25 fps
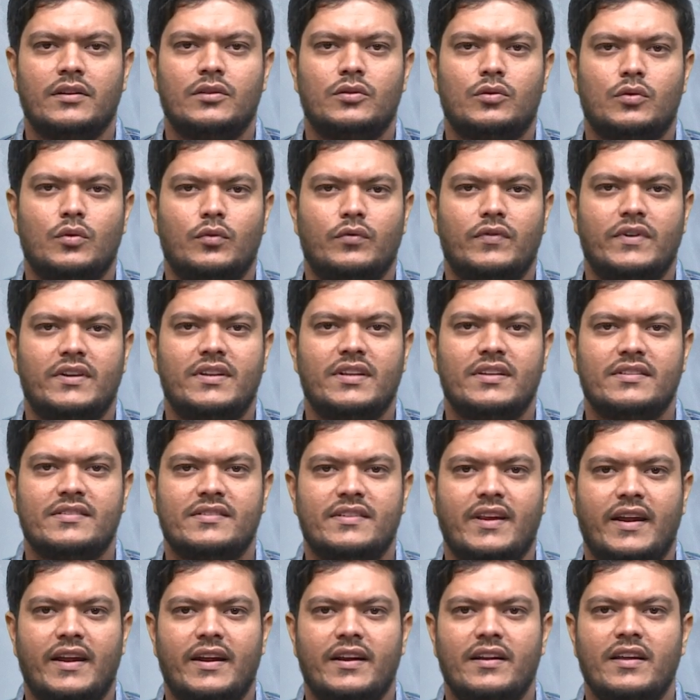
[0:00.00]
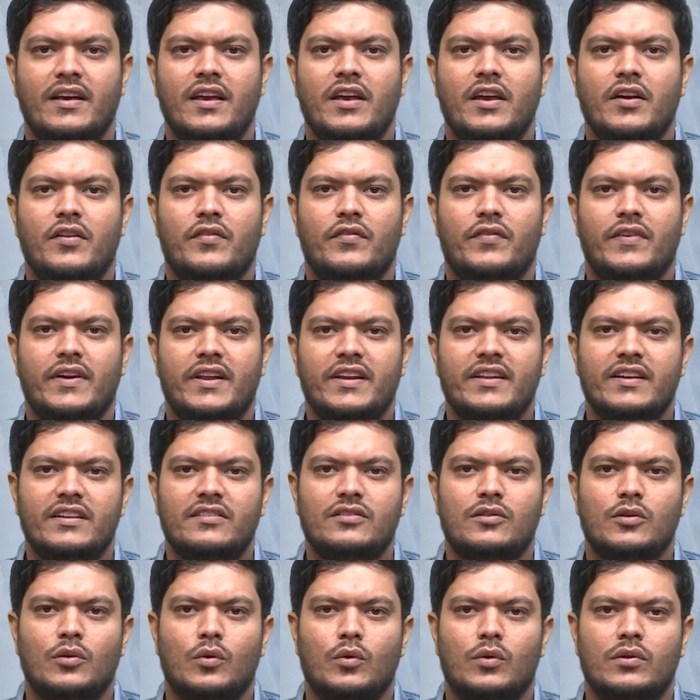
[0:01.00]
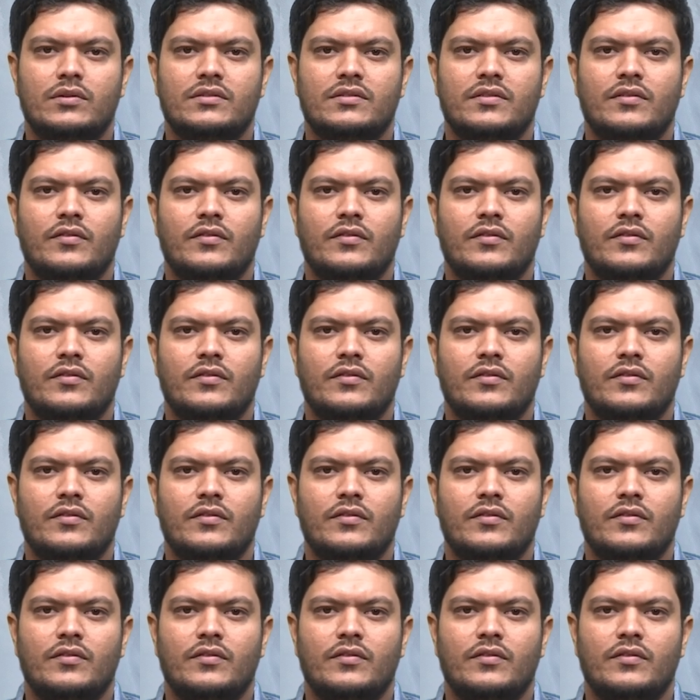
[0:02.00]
to withstand various loads,